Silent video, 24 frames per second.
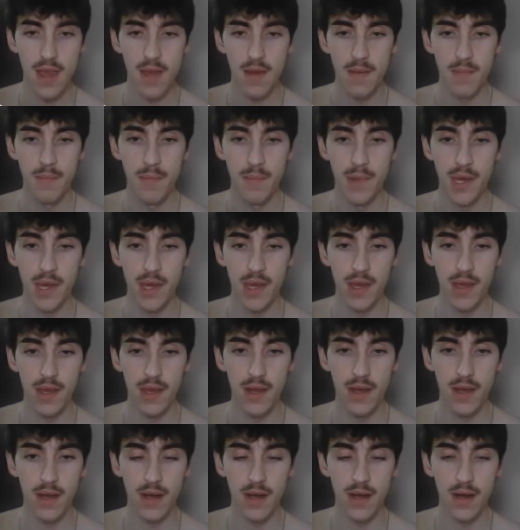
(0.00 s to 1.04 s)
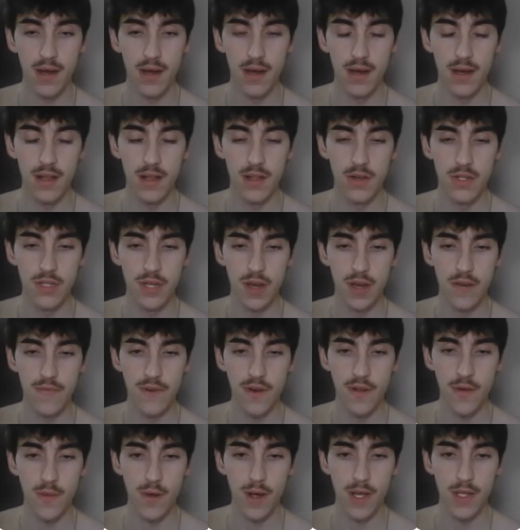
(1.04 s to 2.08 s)
be a little tough.
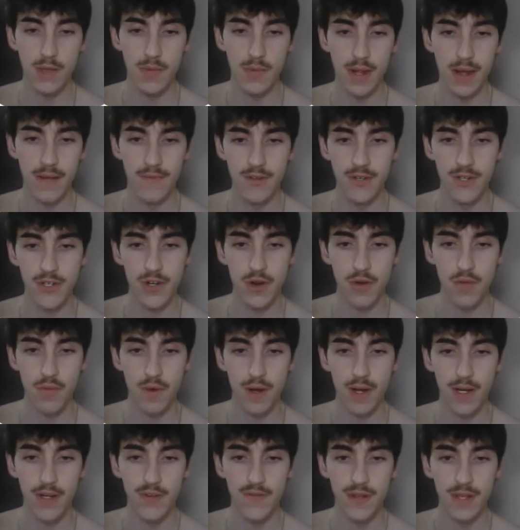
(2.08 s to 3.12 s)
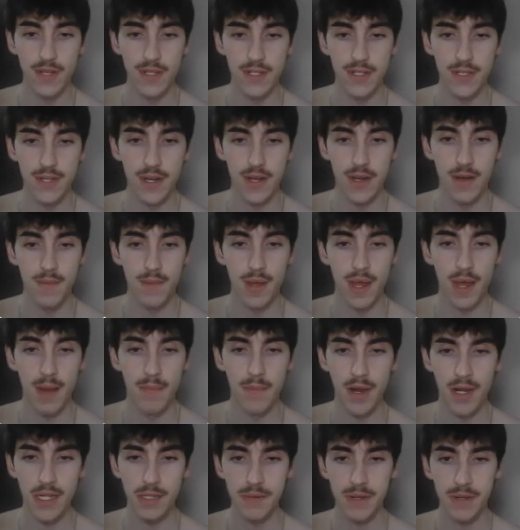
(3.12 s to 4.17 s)
Otherwise, we'd have to just go Rage Fist. I'm
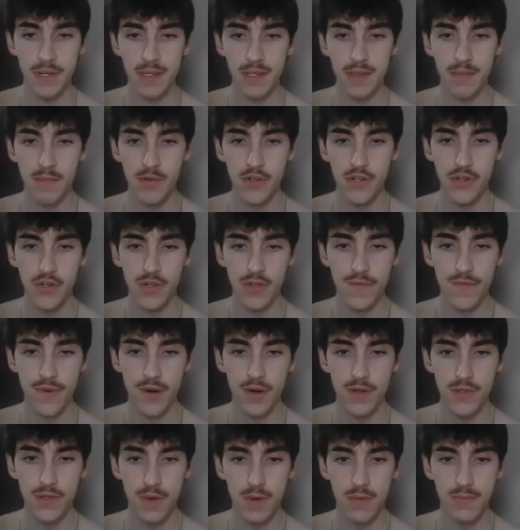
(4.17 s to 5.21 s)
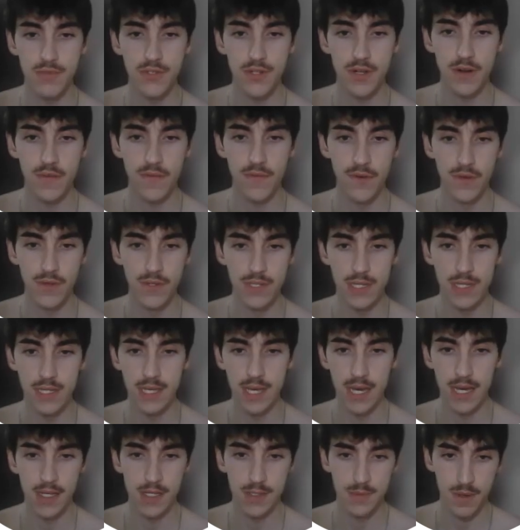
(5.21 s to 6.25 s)
not expecting them to shield the first, so I'm just going to full send
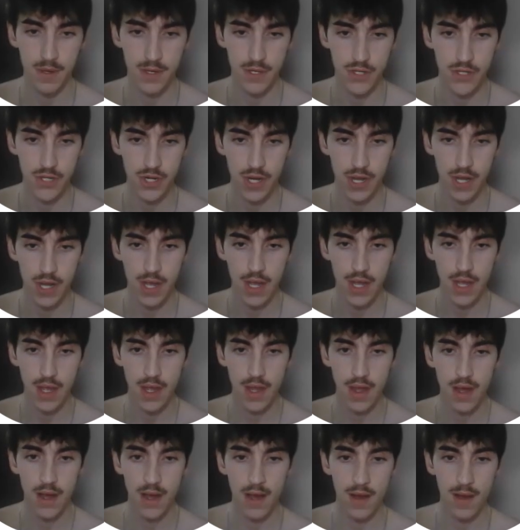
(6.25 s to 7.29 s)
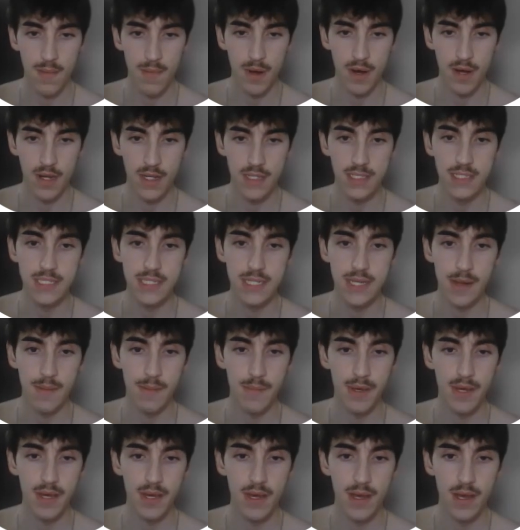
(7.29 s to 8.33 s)
the Ice Punch on
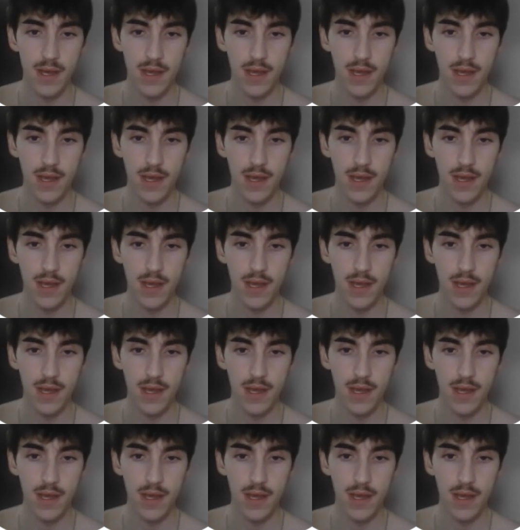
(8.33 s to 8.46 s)
CMP.